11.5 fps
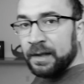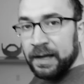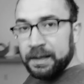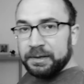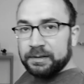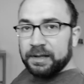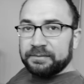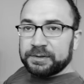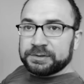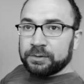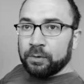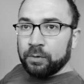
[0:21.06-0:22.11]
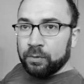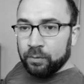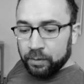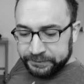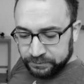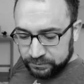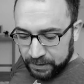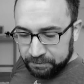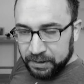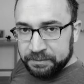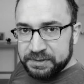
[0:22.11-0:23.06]
Hey, beard lovers. Ooh, I
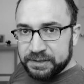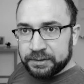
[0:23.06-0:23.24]
bumped